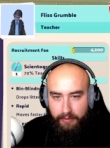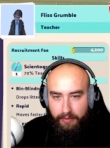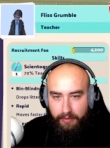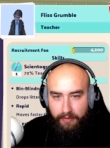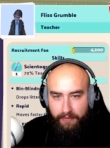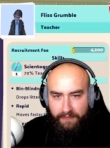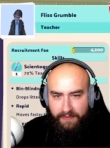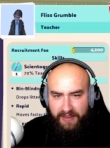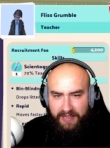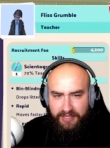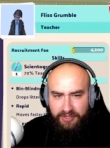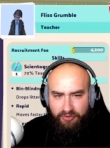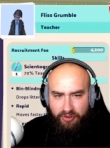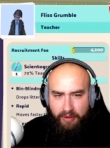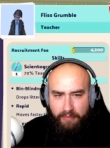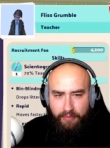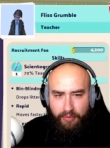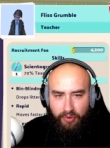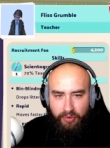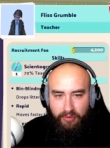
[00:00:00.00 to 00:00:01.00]
Fist
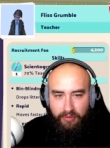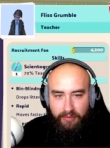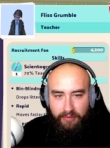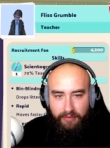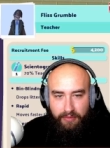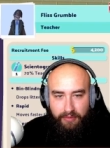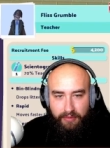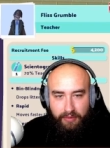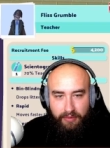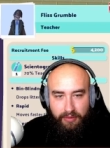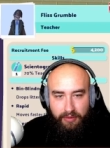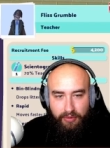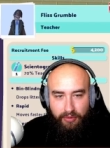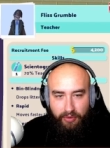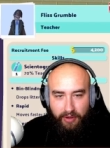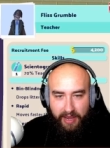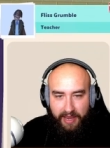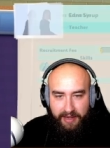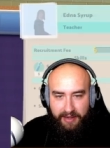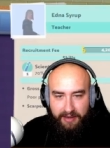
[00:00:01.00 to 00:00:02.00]
Grumble or
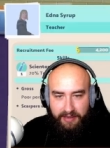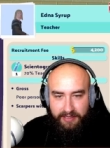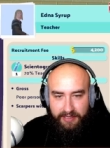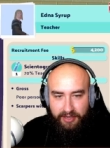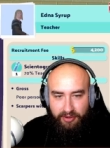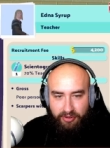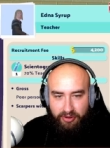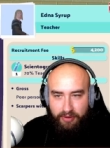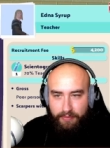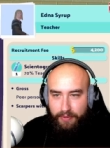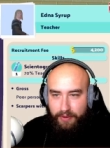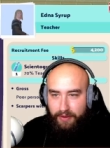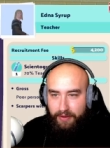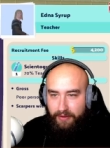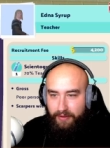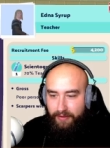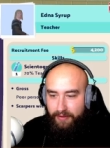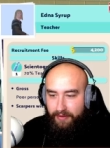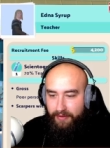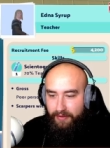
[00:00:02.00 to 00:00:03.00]
Edna Syrup.
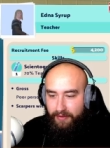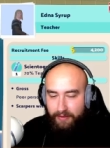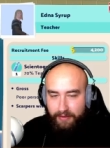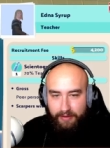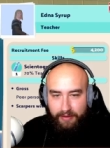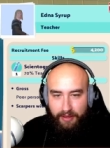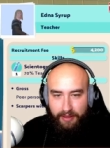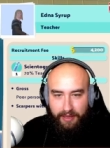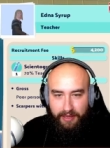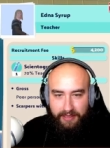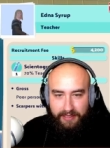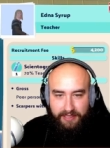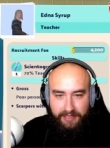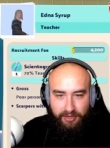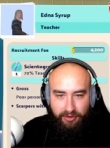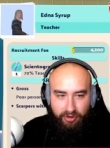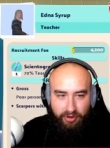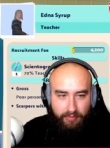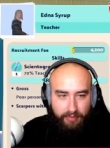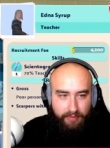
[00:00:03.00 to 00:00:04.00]
I think it's
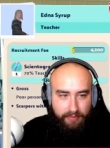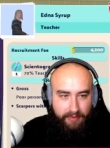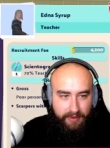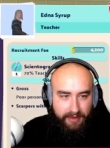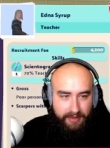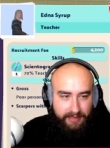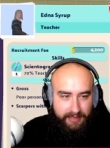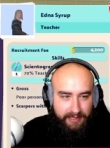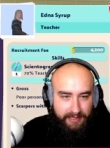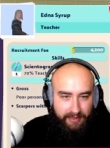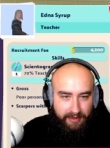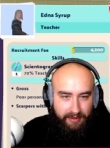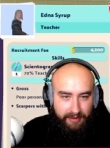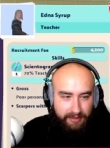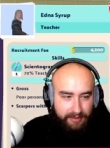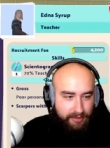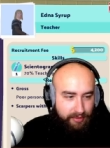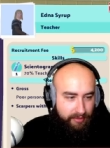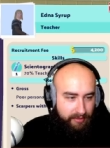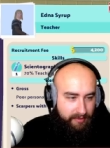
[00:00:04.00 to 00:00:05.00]
syrup because it's like
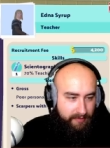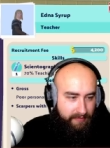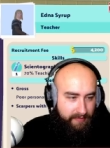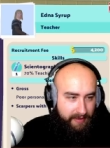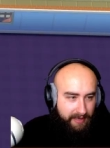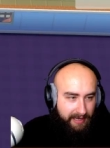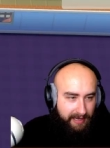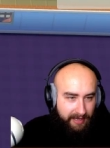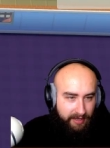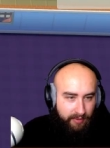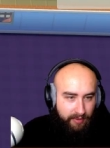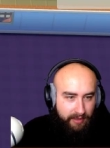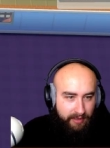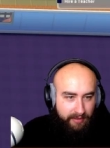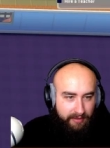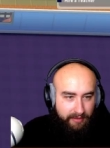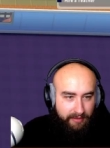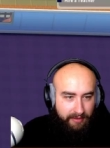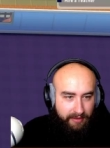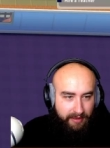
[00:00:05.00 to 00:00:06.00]
sort of a liquid,
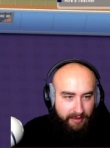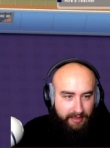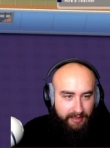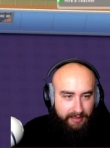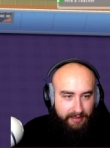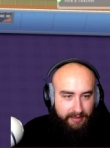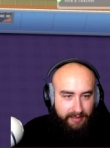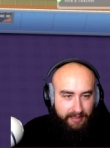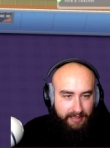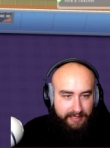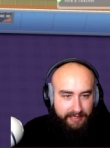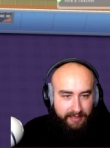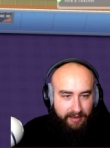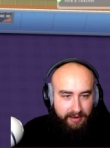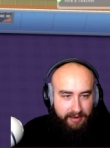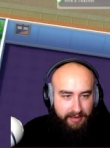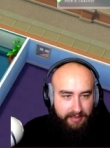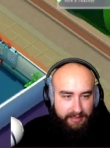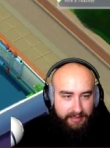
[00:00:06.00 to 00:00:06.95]
like it's science